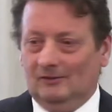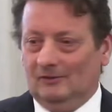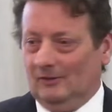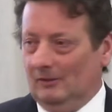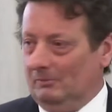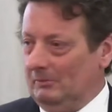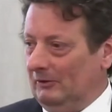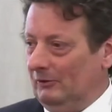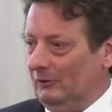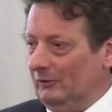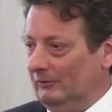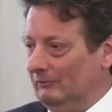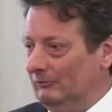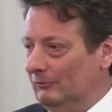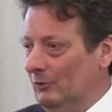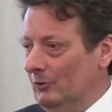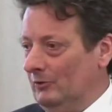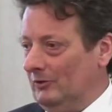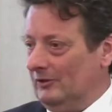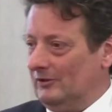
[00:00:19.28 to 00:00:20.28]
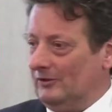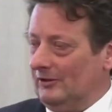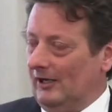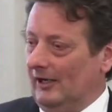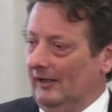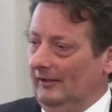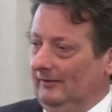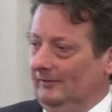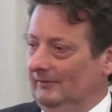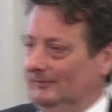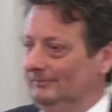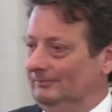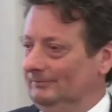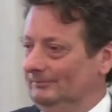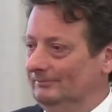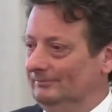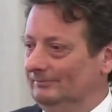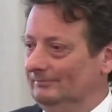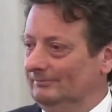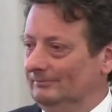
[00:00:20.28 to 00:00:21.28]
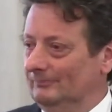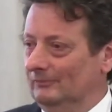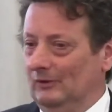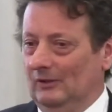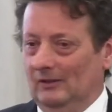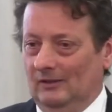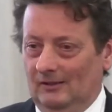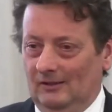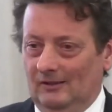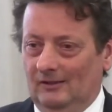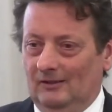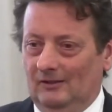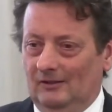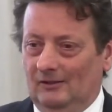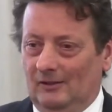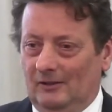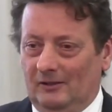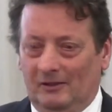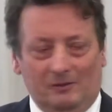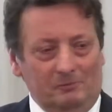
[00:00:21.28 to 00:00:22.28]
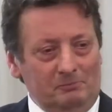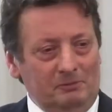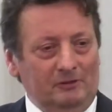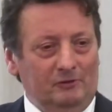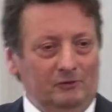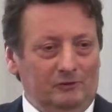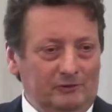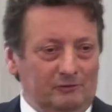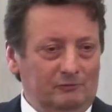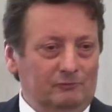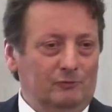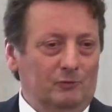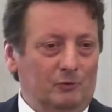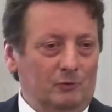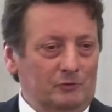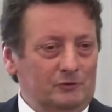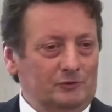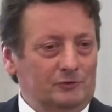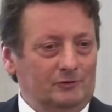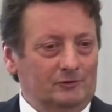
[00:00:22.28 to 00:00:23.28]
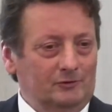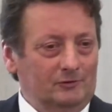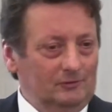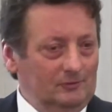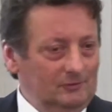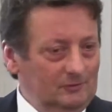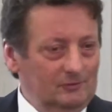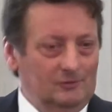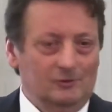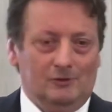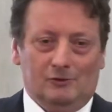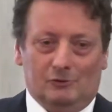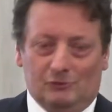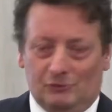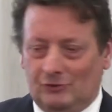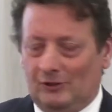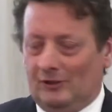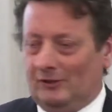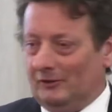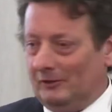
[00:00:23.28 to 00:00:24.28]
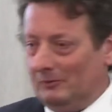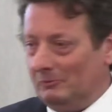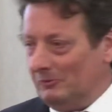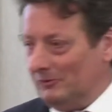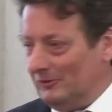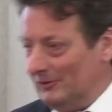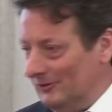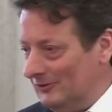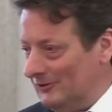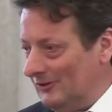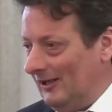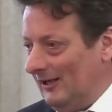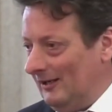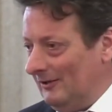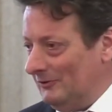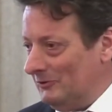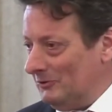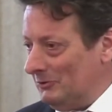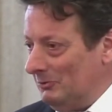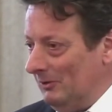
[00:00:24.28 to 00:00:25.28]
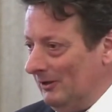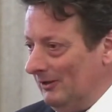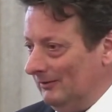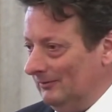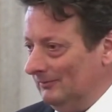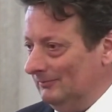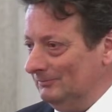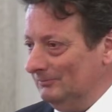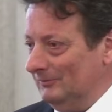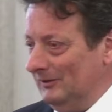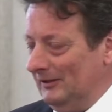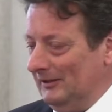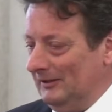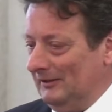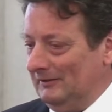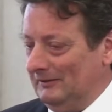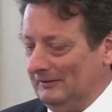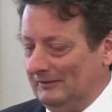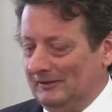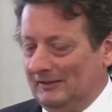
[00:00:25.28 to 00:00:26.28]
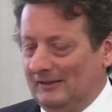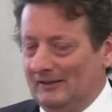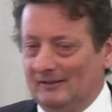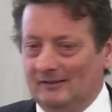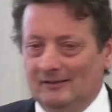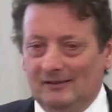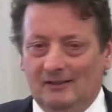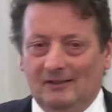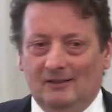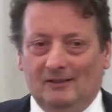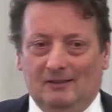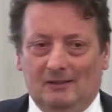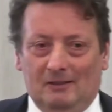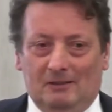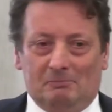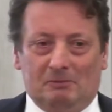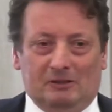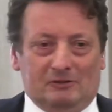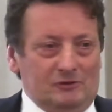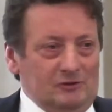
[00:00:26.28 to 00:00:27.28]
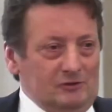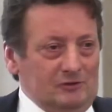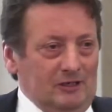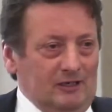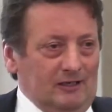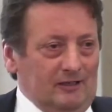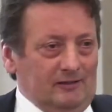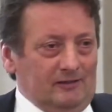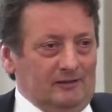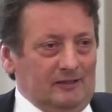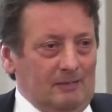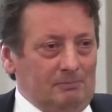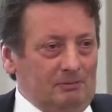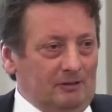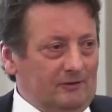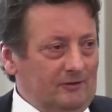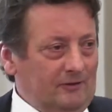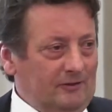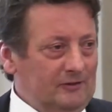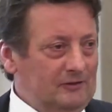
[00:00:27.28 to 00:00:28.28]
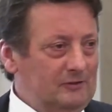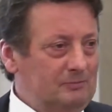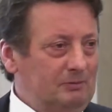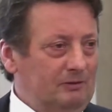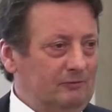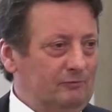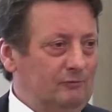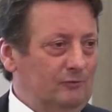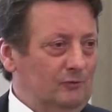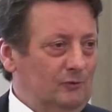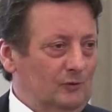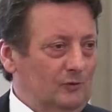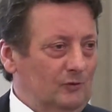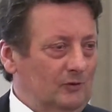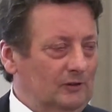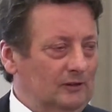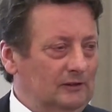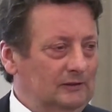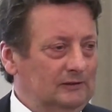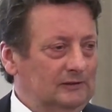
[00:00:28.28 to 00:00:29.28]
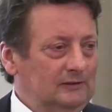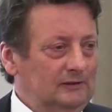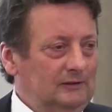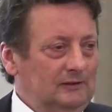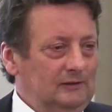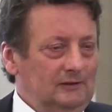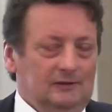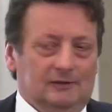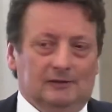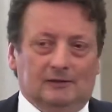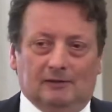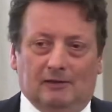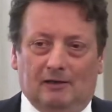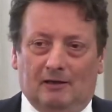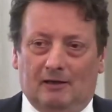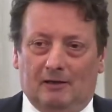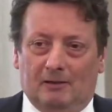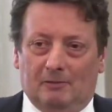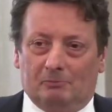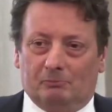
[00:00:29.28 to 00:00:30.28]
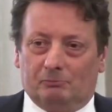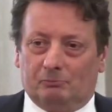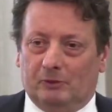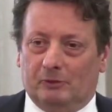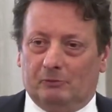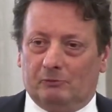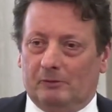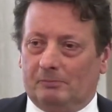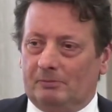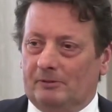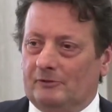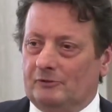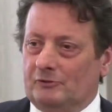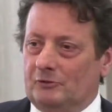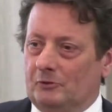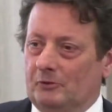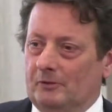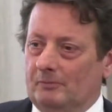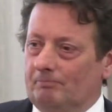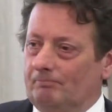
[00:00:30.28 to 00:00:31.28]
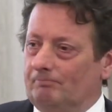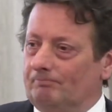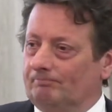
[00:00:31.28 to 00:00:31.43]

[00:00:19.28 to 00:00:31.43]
I've been looking forward to today. I know I've been looking forward to sharing with you today as well. But just a couple of things before we rip into it.